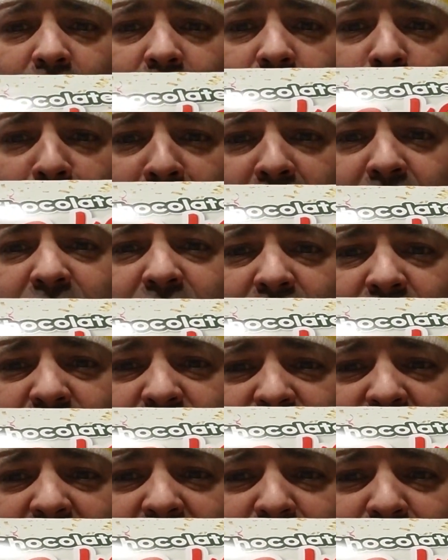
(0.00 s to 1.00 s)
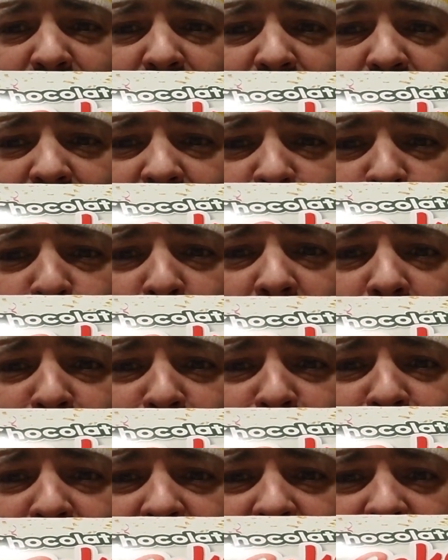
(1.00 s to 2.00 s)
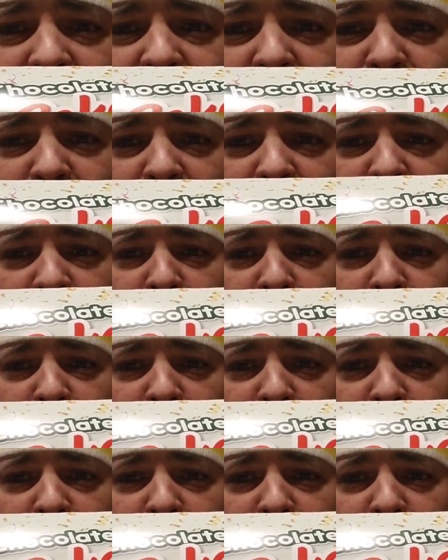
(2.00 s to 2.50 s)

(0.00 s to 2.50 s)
mint inside of it is probably a given.